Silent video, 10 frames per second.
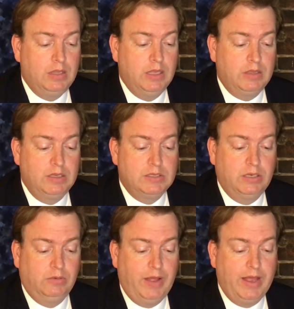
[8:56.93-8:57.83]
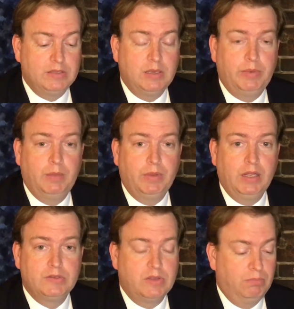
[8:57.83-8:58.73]
that the Citadel has coming up
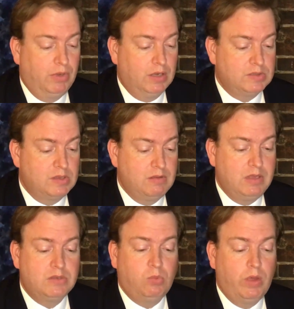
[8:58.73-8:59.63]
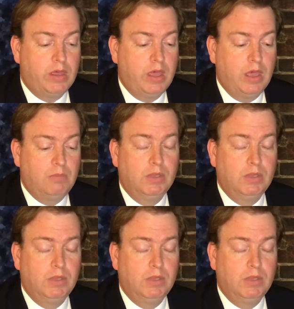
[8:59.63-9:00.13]
against the Bucks this weekend.